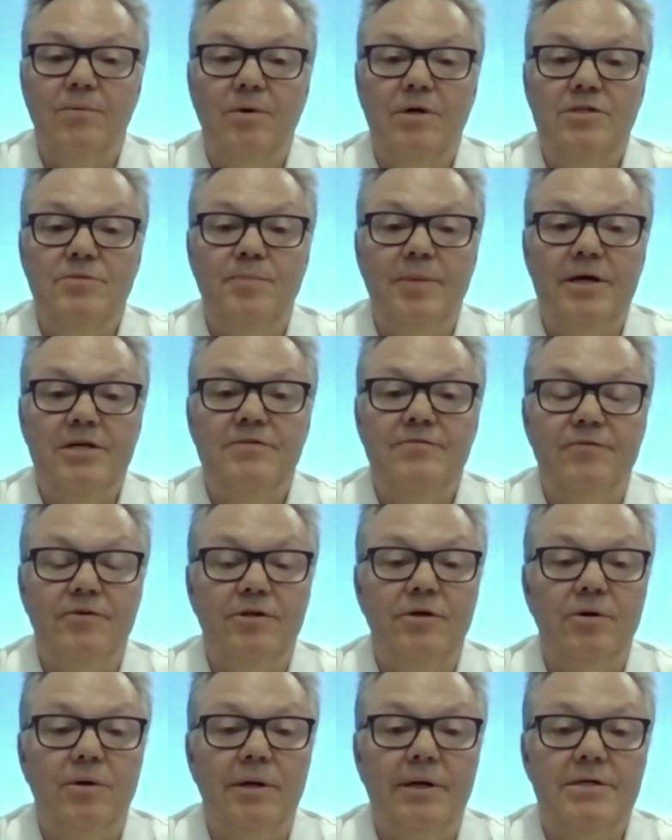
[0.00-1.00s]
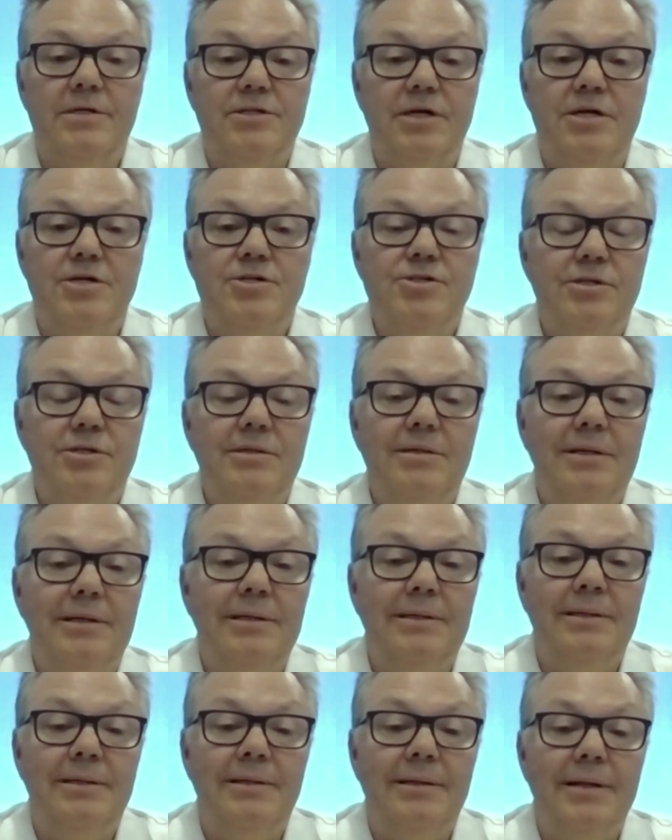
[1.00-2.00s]
what's best for the organization,
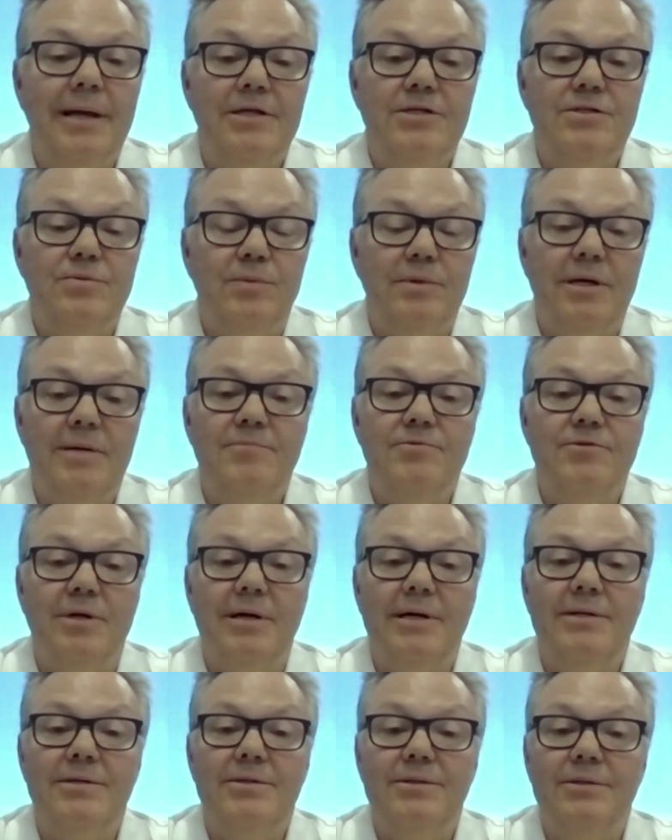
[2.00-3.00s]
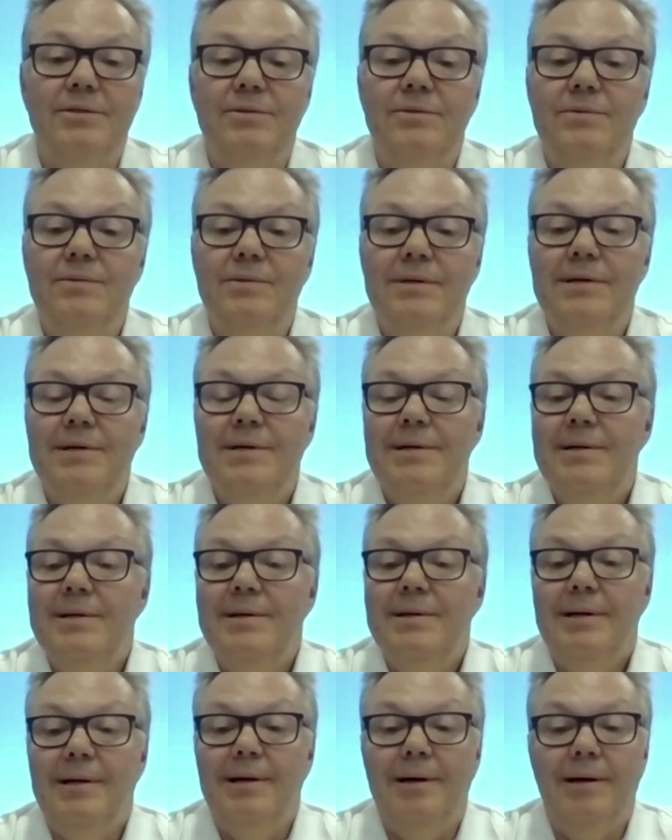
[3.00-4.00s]
and that's what I'm trying to
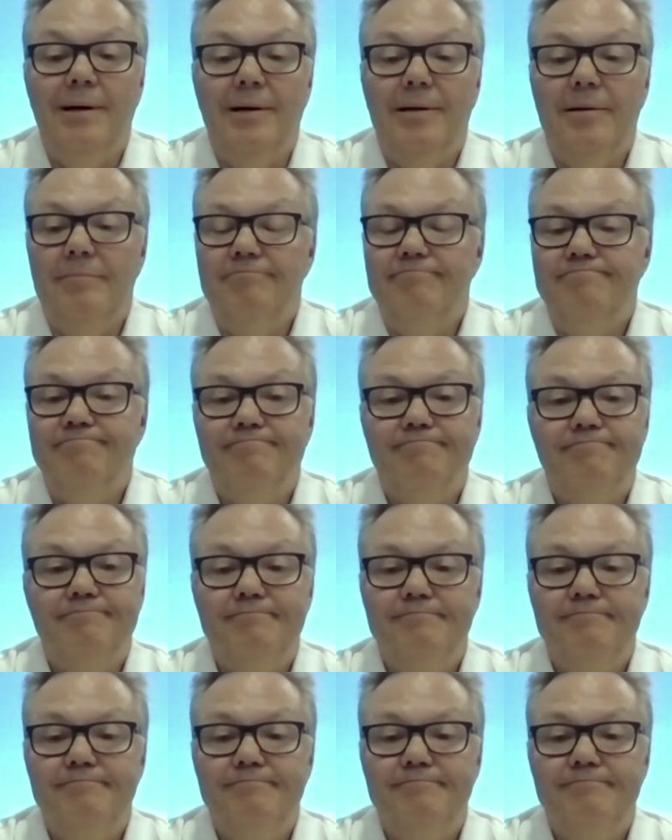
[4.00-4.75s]
do. Um,